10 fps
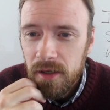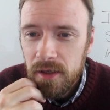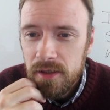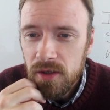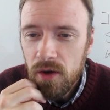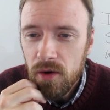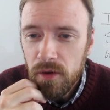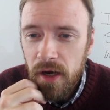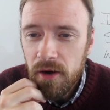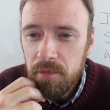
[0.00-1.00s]
So,
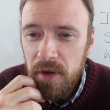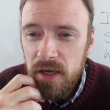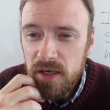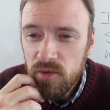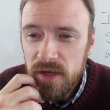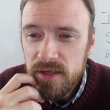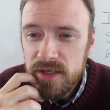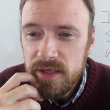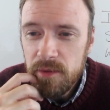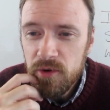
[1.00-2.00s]
Carrie Page, when
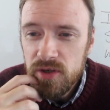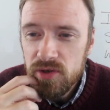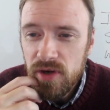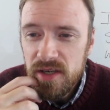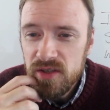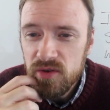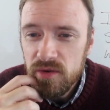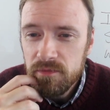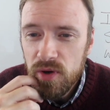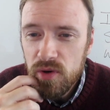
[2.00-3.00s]
someone tries
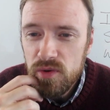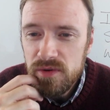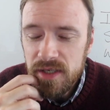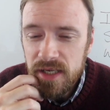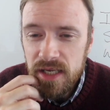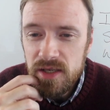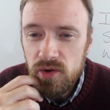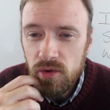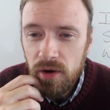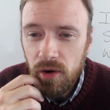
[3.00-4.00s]
to impose
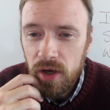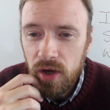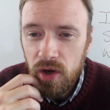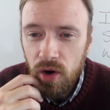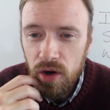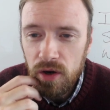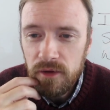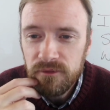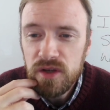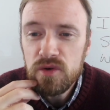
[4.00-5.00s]
his or
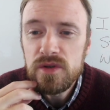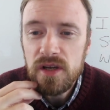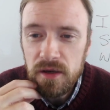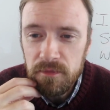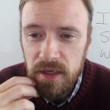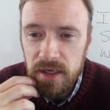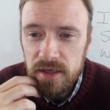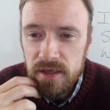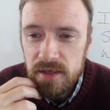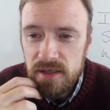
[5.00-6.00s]
her views on
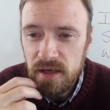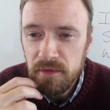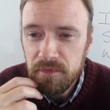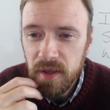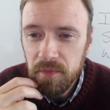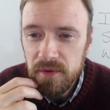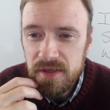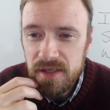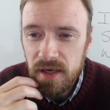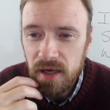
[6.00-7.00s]
me, some people
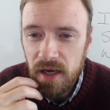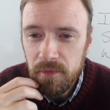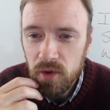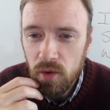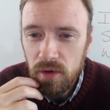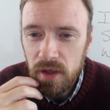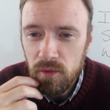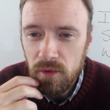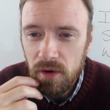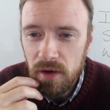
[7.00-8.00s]
say I am totally
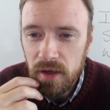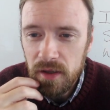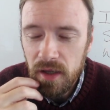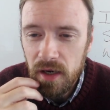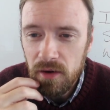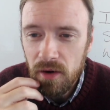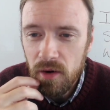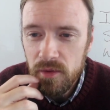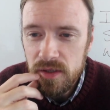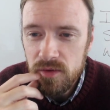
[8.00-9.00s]
wrong and they are
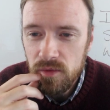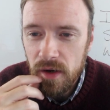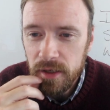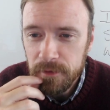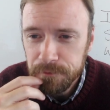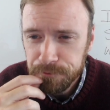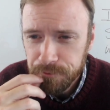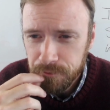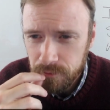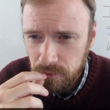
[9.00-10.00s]
always right.
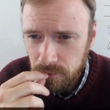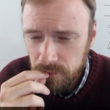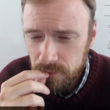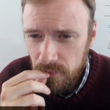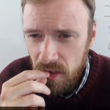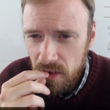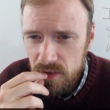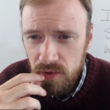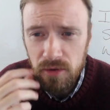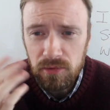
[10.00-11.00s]

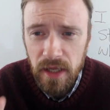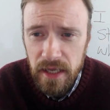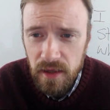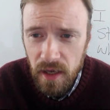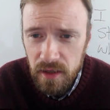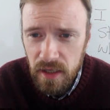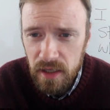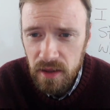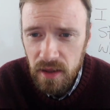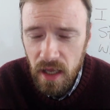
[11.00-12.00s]
So you don't like that.
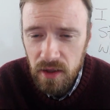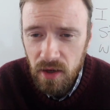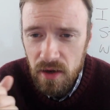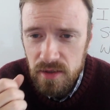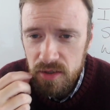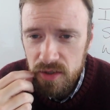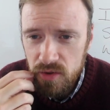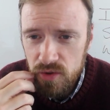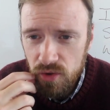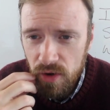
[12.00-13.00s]
That causes
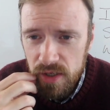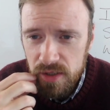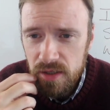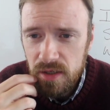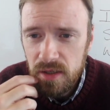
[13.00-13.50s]
you stress.